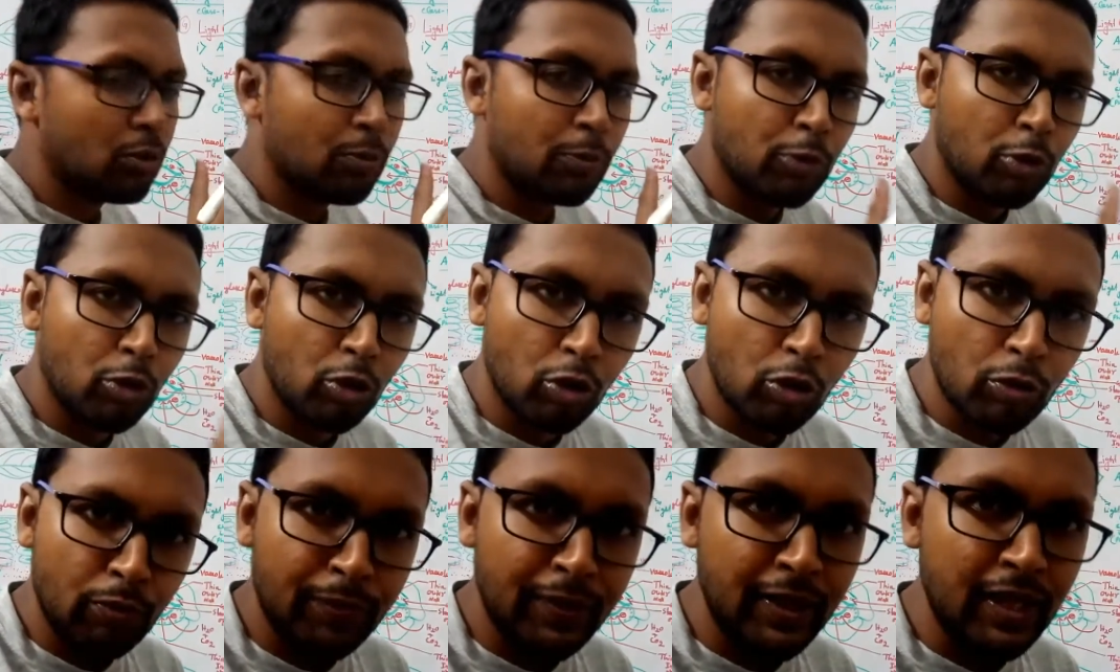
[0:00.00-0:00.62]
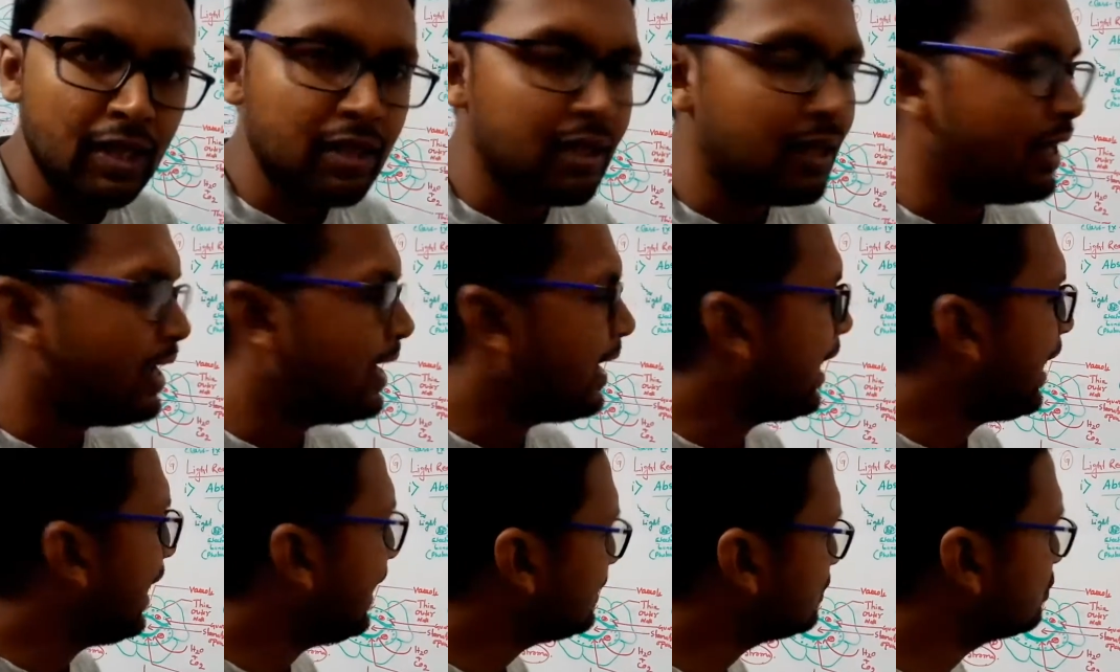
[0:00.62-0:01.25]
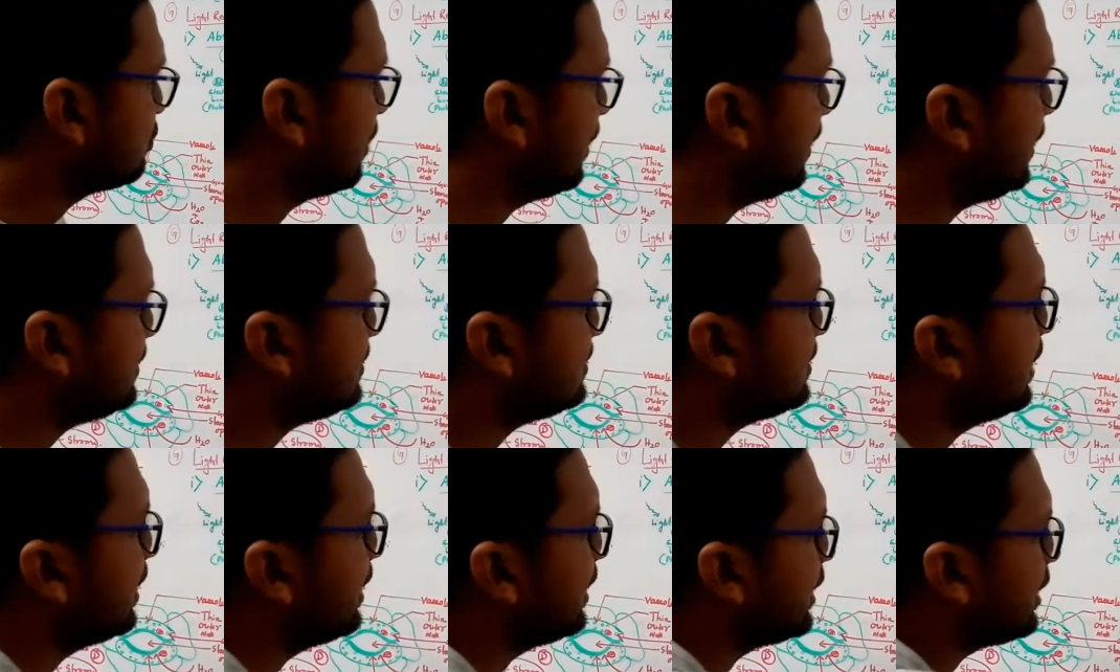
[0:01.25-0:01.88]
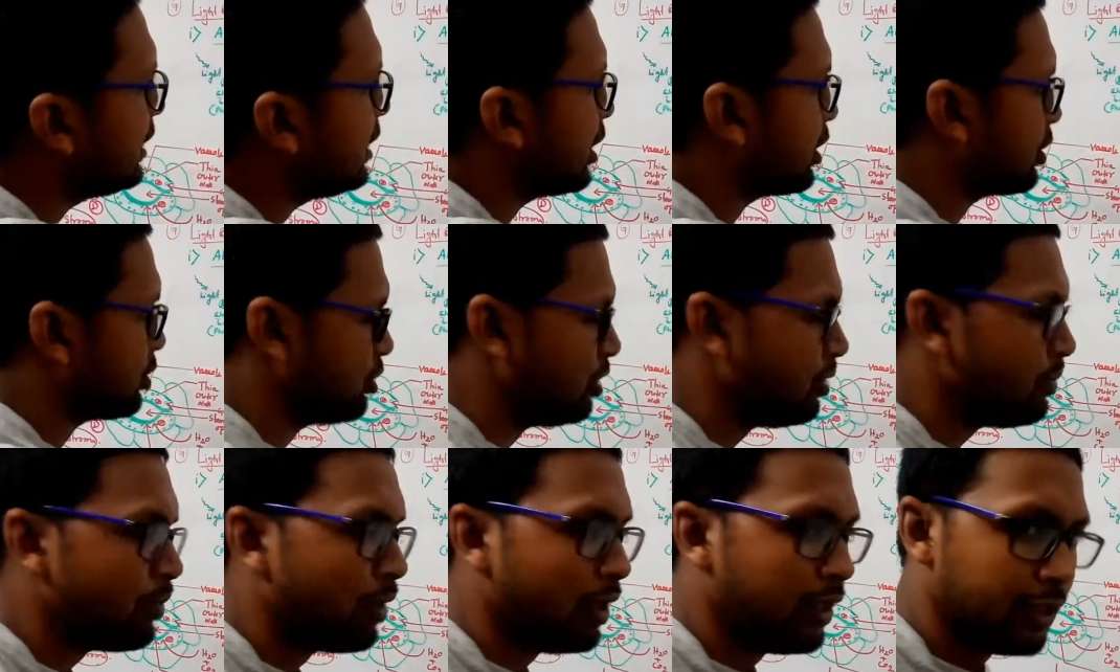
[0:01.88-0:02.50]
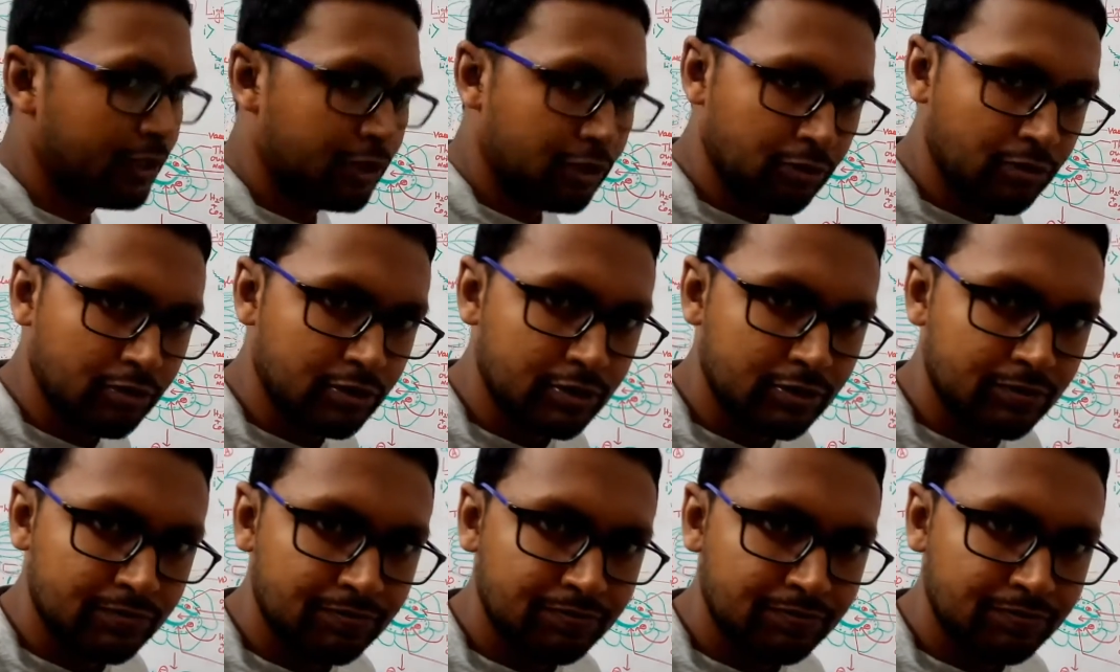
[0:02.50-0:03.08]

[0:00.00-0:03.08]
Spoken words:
of chlorophyll as well as electron molecules.